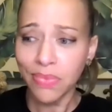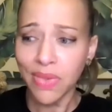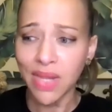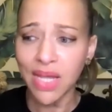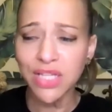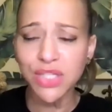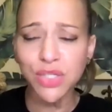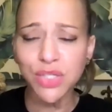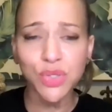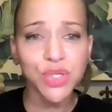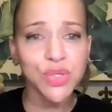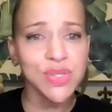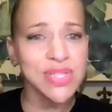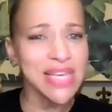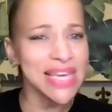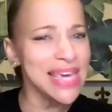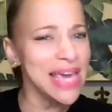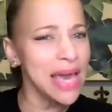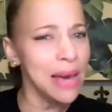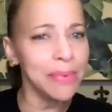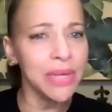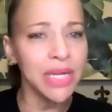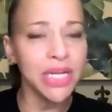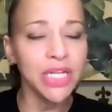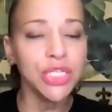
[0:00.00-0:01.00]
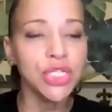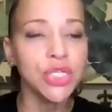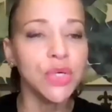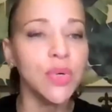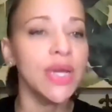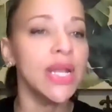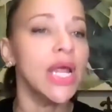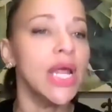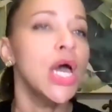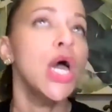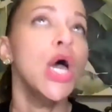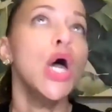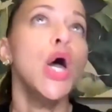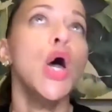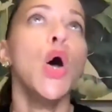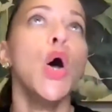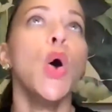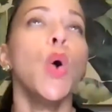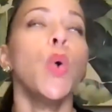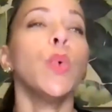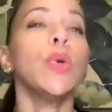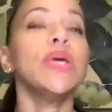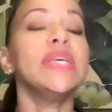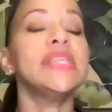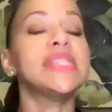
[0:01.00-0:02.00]
And so she's like, yeah, I'm going to do it.
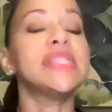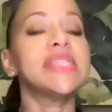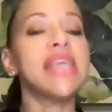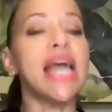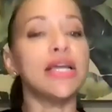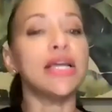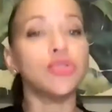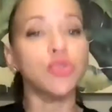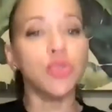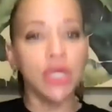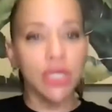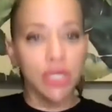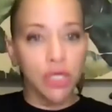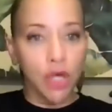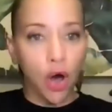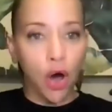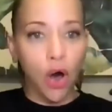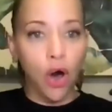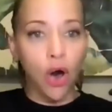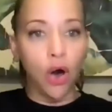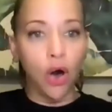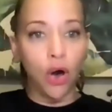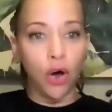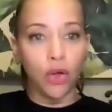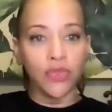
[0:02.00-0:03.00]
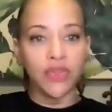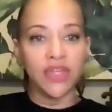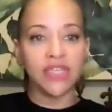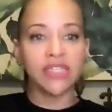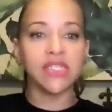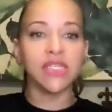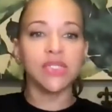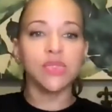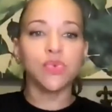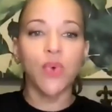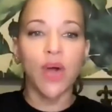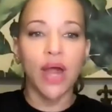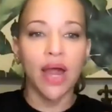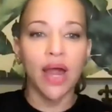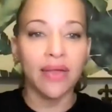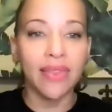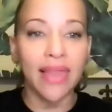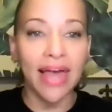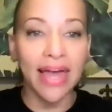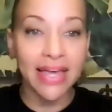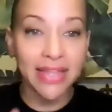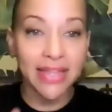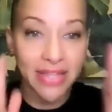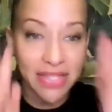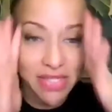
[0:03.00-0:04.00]
We scheduled it, y'all. This is where
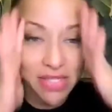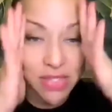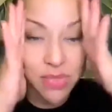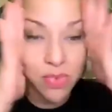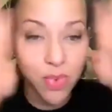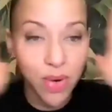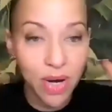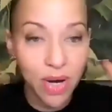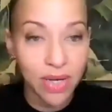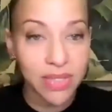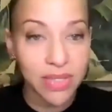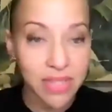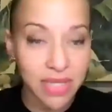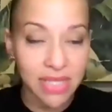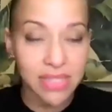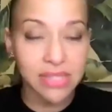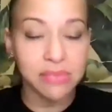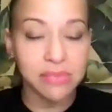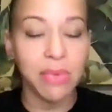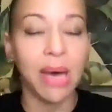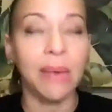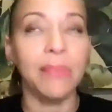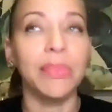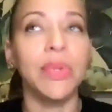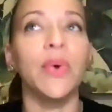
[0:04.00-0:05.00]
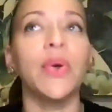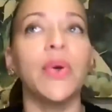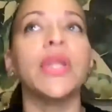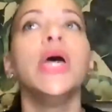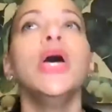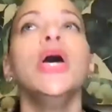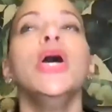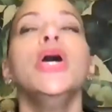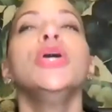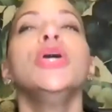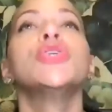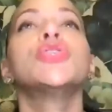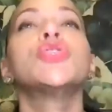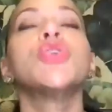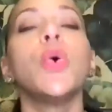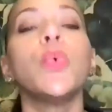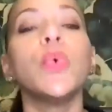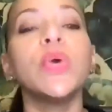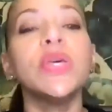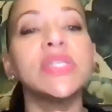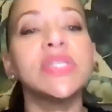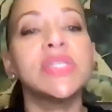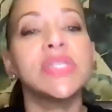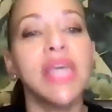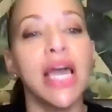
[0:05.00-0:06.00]
it gets mind blowing. So
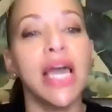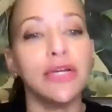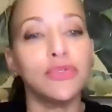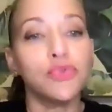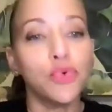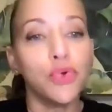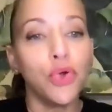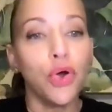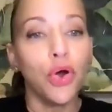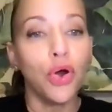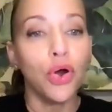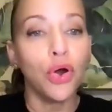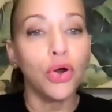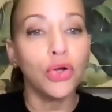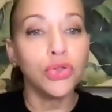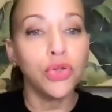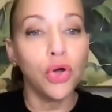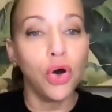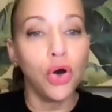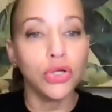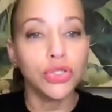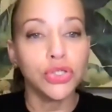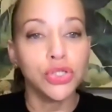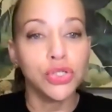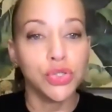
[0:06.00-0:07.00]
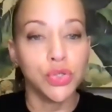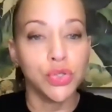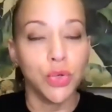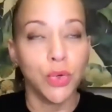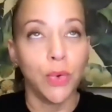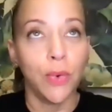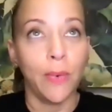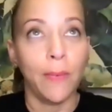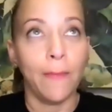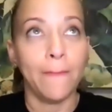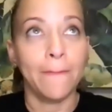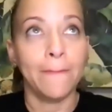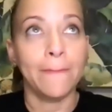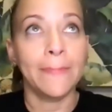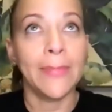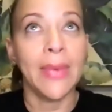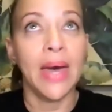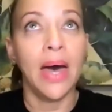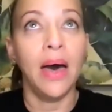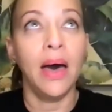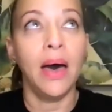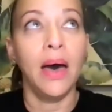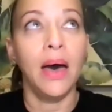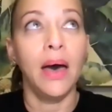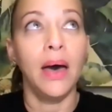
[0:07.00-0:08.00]
we scheduled her launch Zoom
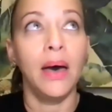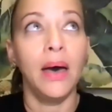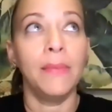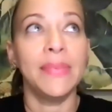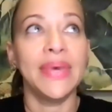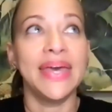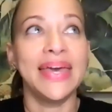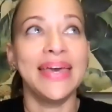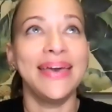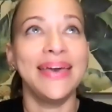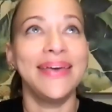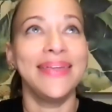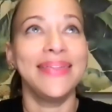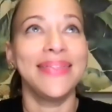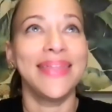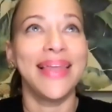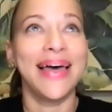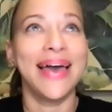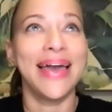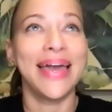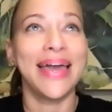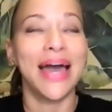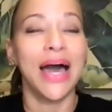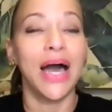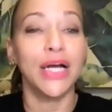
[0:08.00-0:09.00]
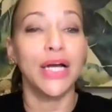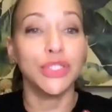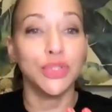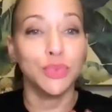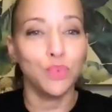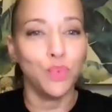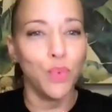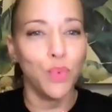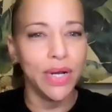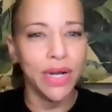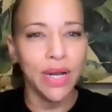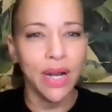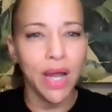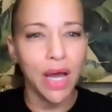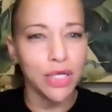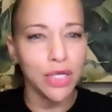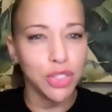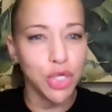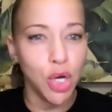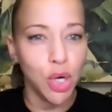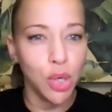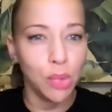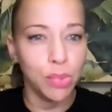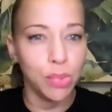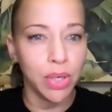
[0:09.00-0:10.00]
in like one in
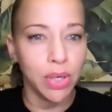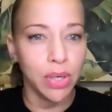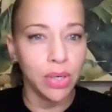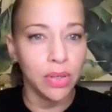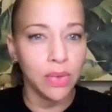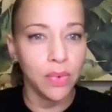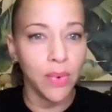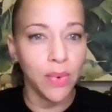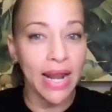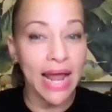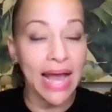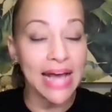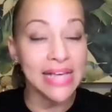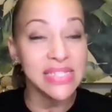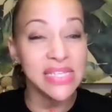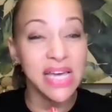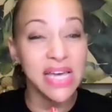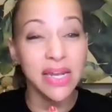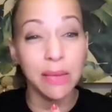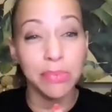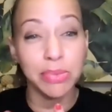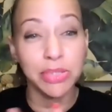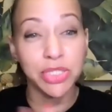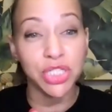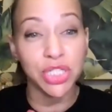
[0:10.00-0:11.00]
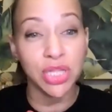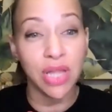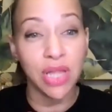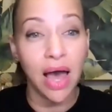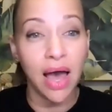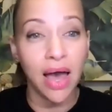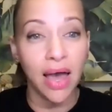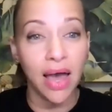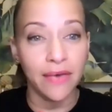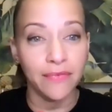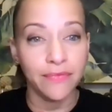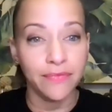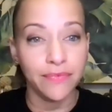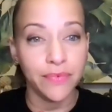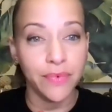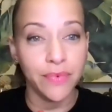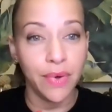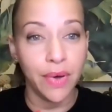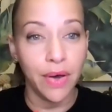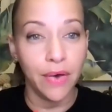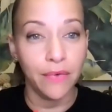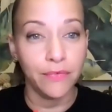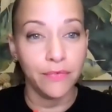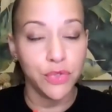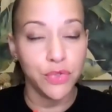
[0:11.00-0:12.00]
October, right? I signed up in July
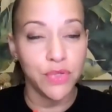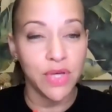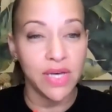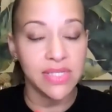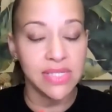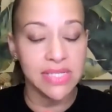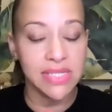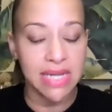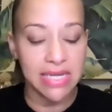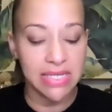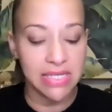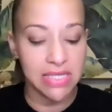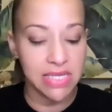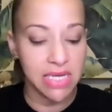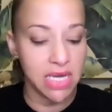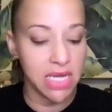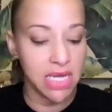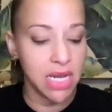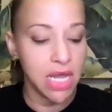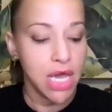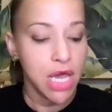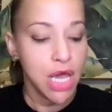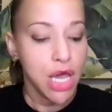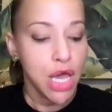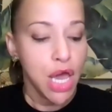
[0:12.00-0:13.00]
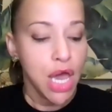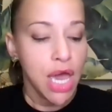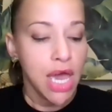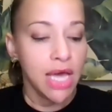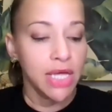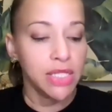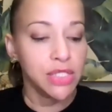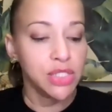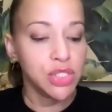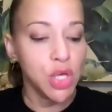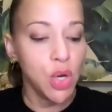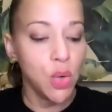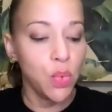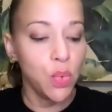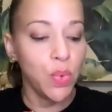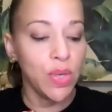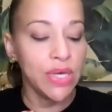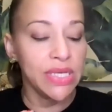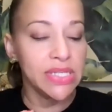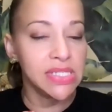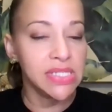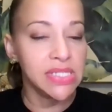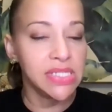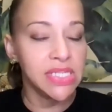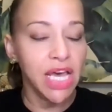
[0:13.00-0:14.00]
of 2019. And so we
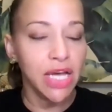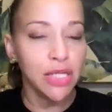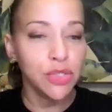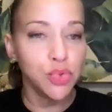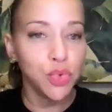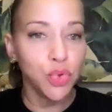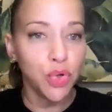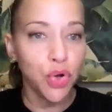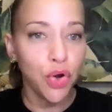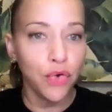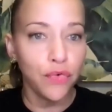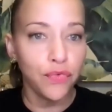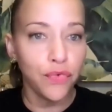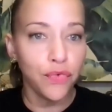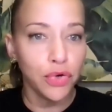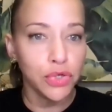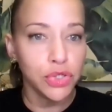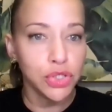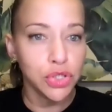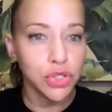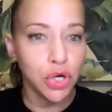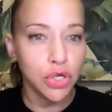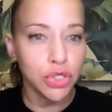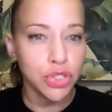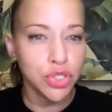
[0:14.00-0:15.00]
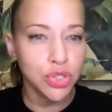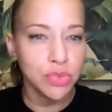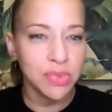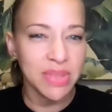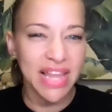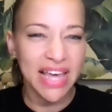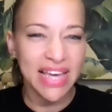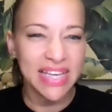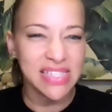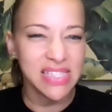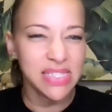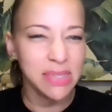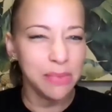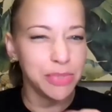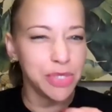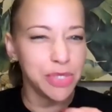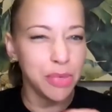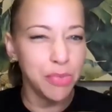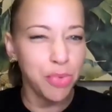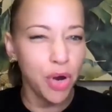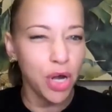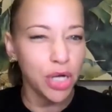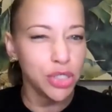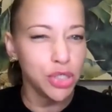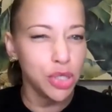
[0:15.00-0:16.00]
scheduled her first launch Zoom in like
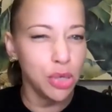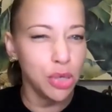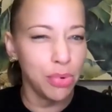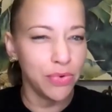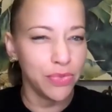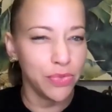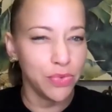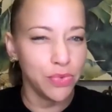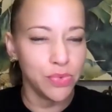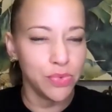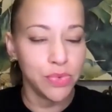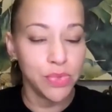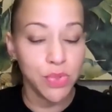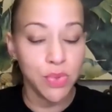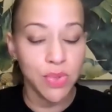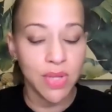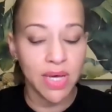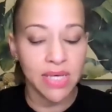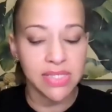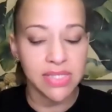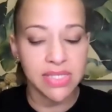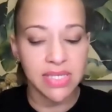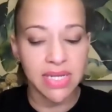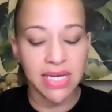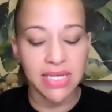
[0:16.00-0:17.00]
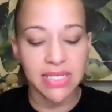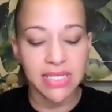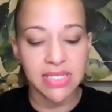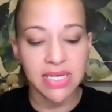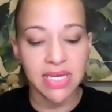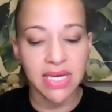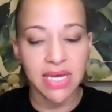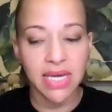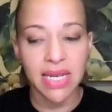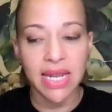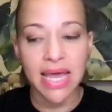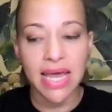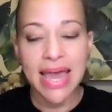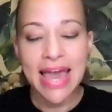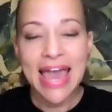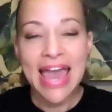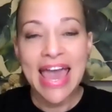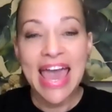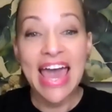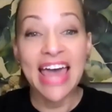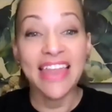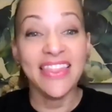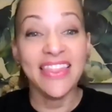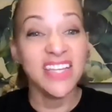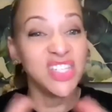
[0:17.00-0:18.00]
September, October through 2019.
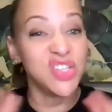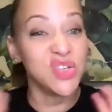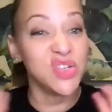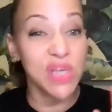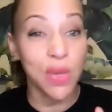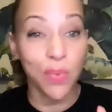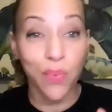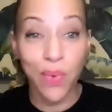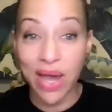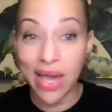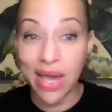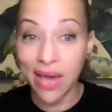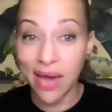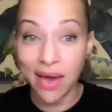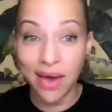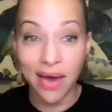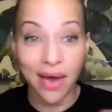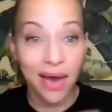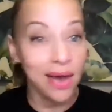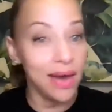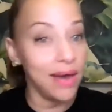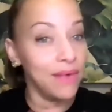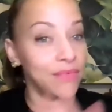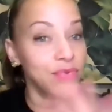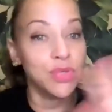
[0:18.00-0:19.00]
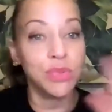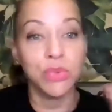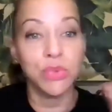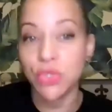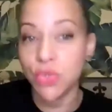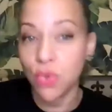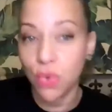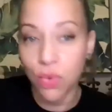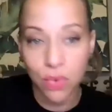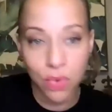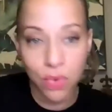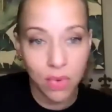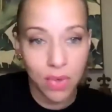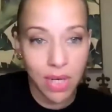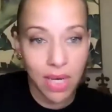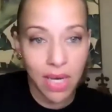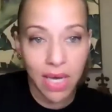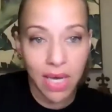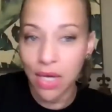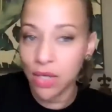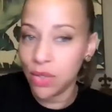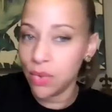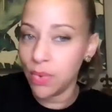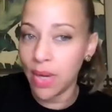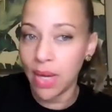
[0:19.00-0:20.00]
And then she was like, Raya, I have too much going on. I
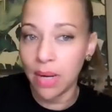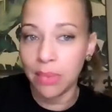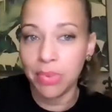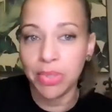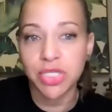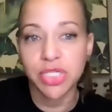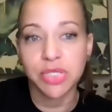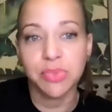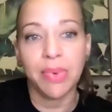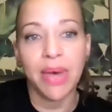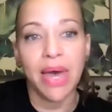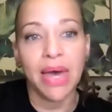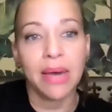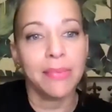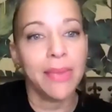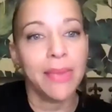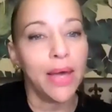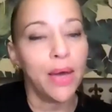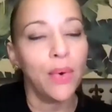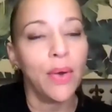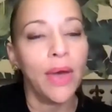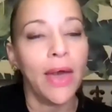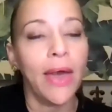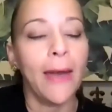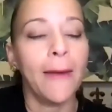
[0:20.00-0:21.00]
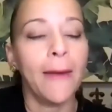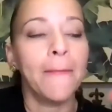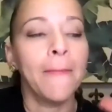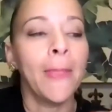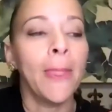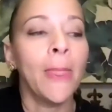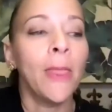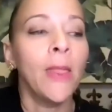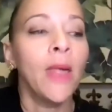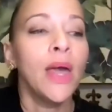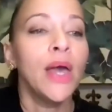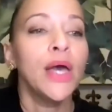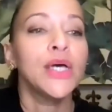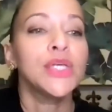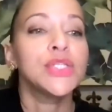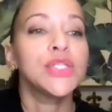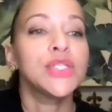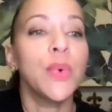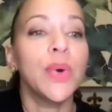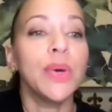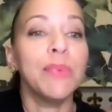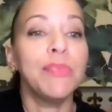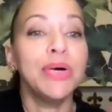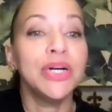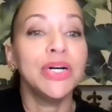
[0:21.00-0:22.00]
can't do it. Got to push it back. I'm like, okay.
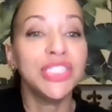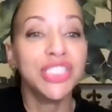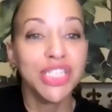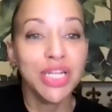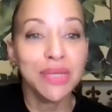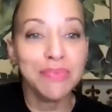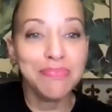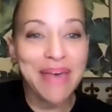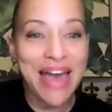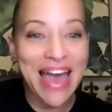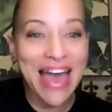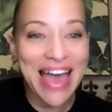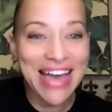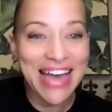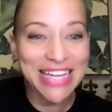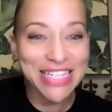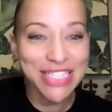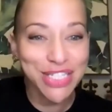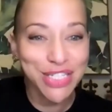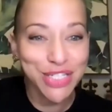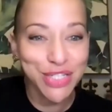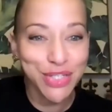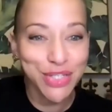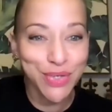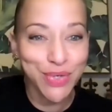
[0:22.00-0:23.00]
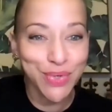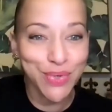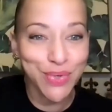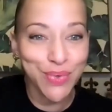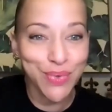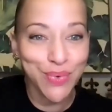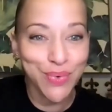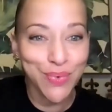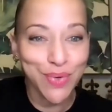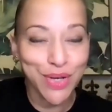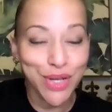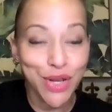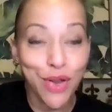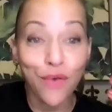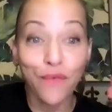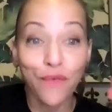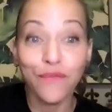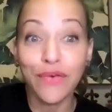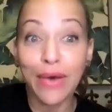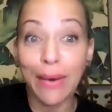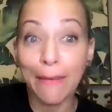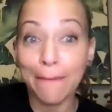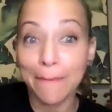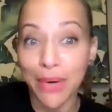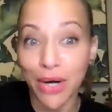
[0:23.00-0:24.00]
So we pushed it back to
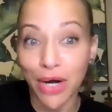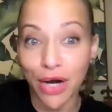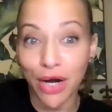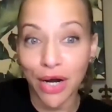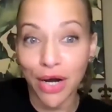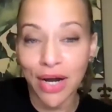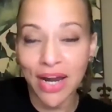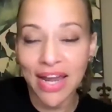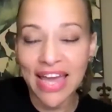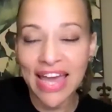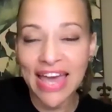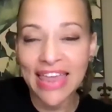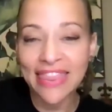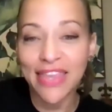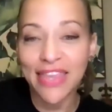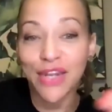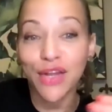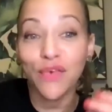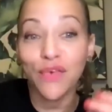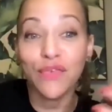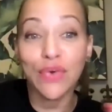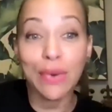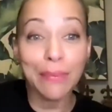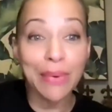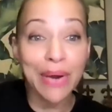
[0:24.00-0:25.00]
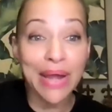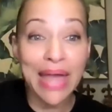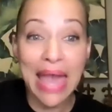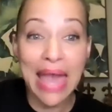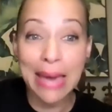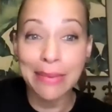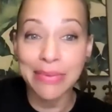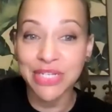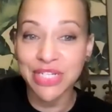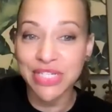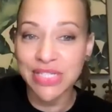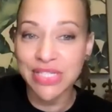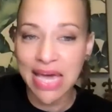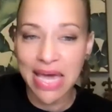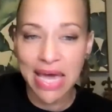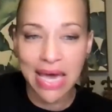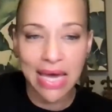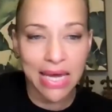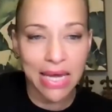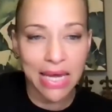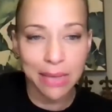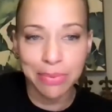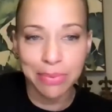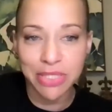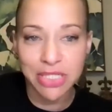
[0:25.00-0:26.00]
November. And then November came and she's like, I
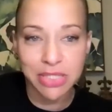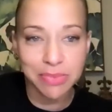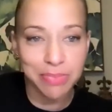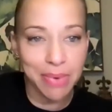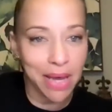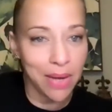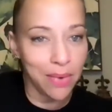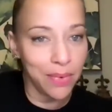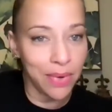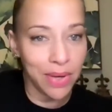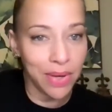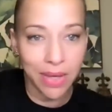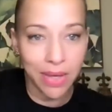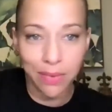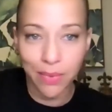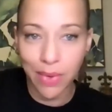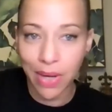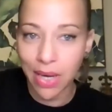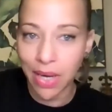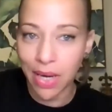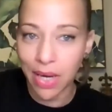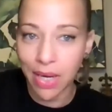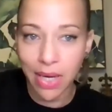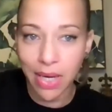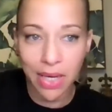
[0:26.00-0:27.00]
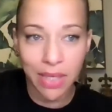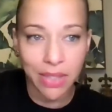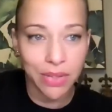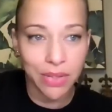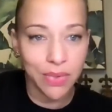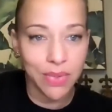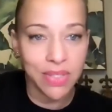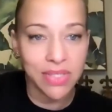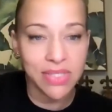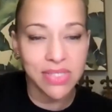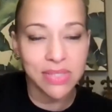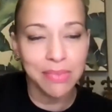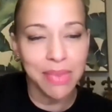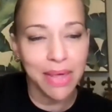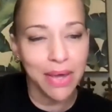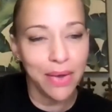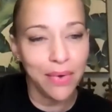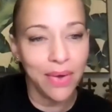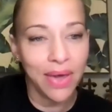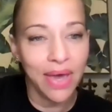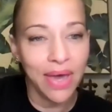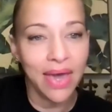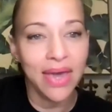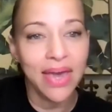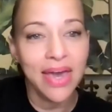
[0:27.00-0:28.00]
got to push it back again, Raya. I can't do this. I'm like,
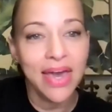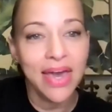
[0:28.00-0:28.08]
okay.